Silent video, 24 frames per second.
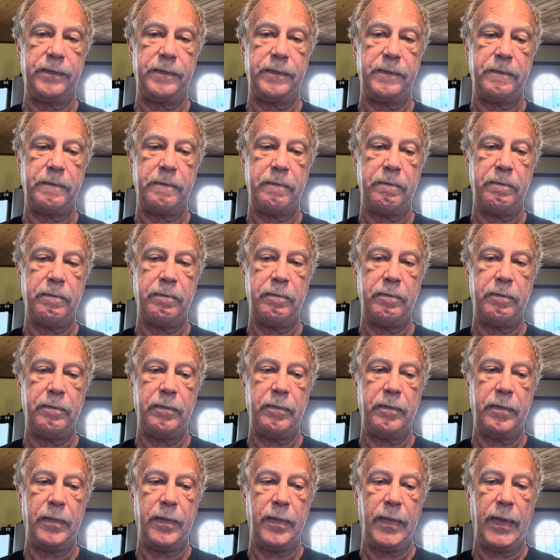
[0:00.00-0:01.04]

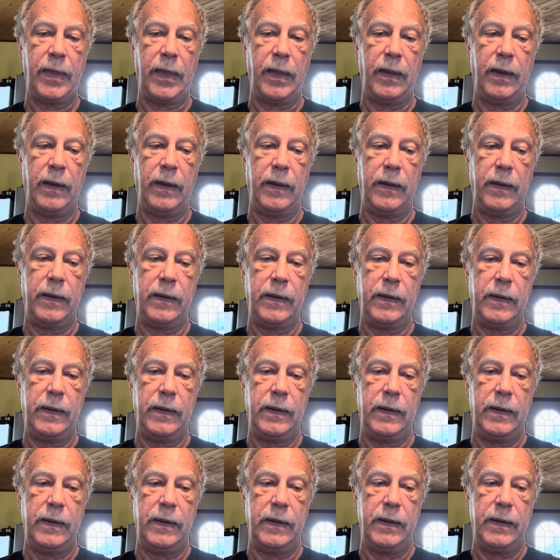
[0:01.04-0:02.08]

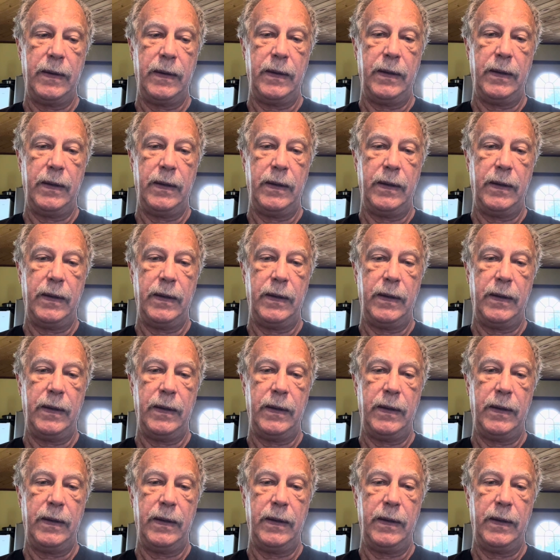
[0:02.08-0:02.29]
Nobody speaks.